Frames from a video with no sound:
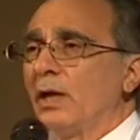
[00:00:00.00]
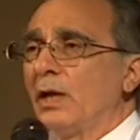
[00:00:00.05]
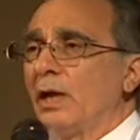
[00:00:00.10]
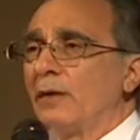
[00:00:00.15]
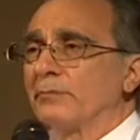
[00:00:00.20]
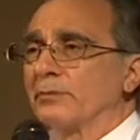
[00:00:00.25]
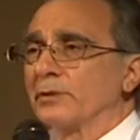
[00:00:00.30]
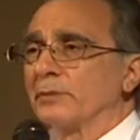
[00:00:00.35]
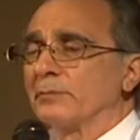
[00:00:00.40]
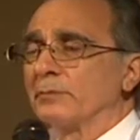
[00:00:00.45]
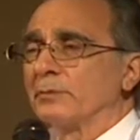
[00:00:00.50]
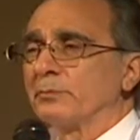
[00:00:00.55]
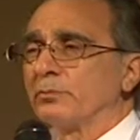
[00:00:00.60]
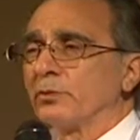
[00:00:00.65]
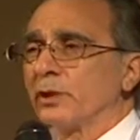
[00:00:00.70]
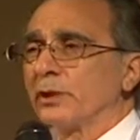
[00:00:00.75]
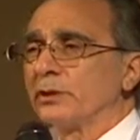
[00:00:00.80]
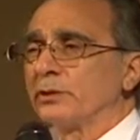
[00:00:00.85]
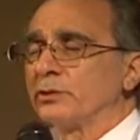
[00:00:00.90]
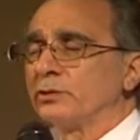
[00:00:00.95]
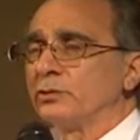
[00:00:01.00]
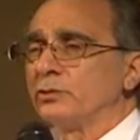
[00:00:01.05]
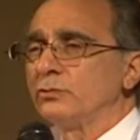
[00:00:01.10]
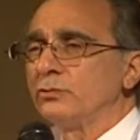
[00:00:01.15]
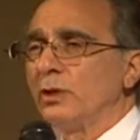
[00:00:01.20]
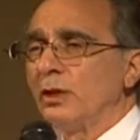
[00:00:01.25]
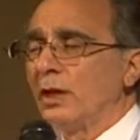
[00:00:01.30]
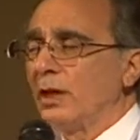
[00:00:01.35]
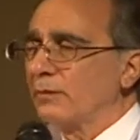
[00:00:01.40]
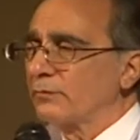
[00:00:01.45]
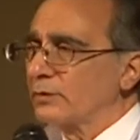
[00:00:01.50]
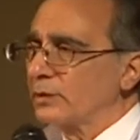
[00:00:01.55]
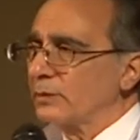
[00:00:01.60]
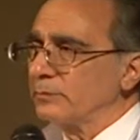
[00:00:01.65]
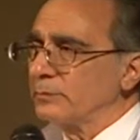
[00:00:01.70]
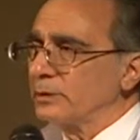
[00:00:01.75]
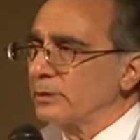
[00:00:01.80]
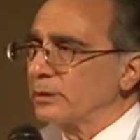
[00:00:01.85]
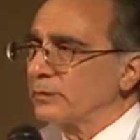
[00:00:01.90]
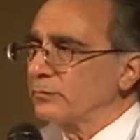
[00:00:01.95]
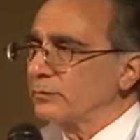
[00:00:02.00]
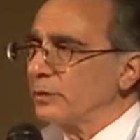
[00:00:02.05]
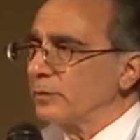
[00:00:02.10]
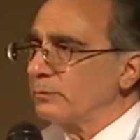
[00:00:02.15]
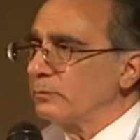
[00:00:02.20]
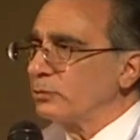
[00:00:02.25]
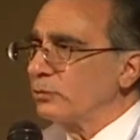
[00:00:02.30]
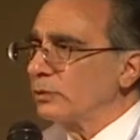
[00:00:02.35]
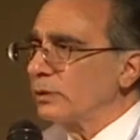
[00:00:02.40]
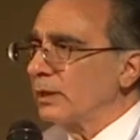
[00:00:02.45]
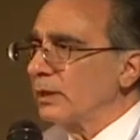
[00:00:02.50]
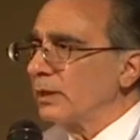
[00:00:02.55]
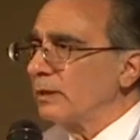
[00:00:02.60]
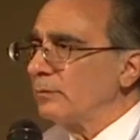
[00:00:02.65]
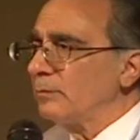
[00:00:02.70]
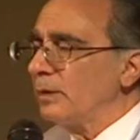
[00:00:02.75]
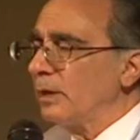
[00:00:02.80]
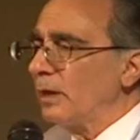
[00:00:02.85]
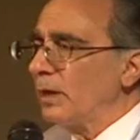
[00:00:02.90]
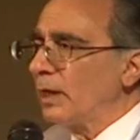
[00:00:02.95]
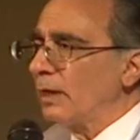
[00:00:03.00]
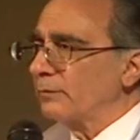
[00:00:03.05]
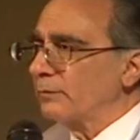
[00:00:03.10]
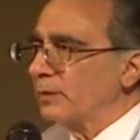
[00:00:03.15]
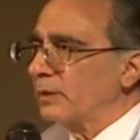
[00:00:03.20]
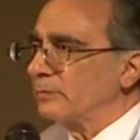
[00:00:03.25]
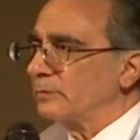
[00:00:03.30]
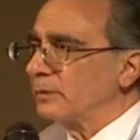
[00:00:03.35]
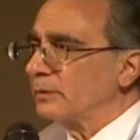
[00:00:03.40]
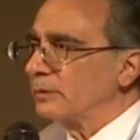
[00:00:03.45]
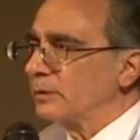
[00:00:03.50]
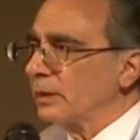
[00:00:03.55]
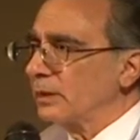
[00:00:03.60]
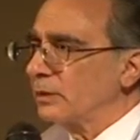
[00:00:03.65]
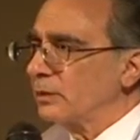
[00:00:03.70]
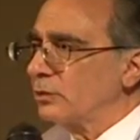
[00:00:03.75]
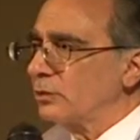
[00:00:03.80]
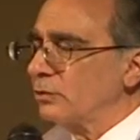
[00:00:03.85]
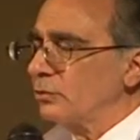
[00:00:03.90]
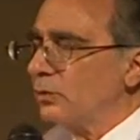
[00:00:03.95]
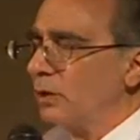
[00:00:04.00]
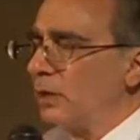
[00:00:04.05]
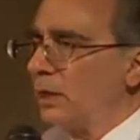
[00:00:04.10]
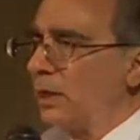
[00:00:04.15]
I've come to praise you. I've come to lift up your name. I've come to thank you.